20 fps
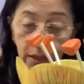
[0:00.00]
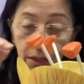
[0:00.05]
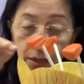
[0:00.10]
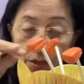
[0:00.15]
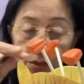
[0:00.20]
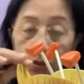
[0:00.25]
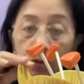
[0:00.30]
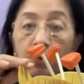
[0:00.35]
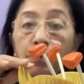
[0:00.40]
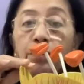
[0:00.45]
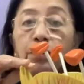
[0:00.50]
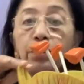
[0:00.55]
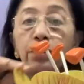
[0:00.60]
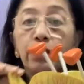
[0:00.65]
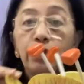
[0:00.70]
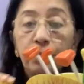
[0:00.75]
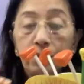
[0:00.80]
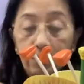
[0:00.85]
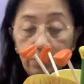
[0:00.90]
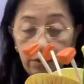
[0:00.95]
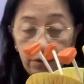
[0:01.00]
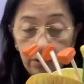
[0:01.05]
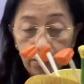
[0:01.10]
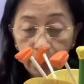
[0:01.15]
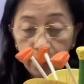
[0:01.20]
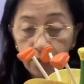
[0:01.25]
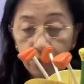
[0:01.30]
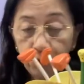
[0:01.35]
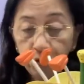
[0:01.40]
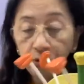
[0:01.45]
So
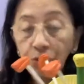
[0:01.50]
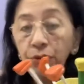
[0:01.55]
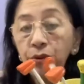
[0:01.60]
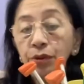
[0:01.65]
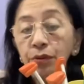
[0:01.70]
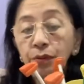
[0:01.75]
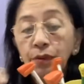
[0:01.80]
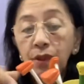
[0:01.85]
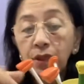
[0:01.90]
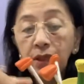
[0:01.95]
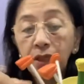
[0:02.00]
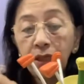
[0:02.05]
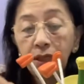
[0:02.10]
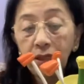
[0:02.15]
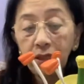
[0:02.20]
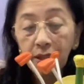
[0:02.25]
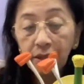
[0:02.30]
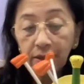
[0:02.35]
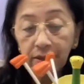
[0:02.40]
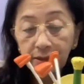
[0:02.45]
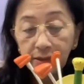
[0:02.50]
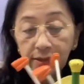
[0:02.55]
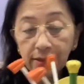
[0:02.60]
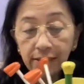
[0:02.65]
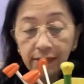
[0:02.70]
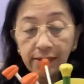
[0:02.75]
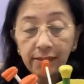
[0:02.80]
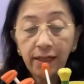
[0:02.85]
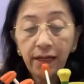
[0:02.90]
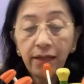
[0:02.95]
I'll show you the innards, the
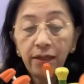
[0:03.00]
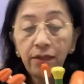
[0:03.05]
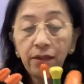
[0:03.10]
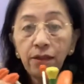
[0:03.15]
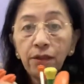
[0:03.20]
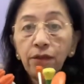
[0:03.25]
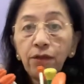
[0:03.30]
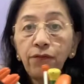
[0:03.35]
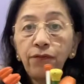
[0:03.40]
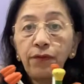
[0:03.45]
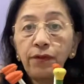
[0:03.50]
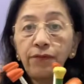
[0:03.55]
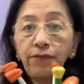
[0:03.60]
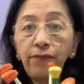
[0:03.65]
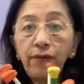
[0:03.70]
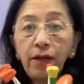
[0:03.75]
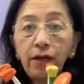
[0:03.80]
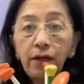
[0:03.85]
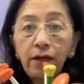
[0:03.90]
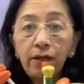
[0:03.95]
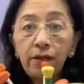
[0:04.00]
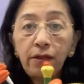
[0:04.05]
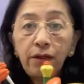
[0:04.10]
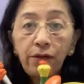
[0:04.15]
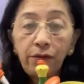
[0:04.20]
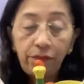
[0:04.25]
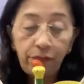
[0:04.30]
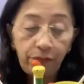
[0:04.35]
center of the flower now.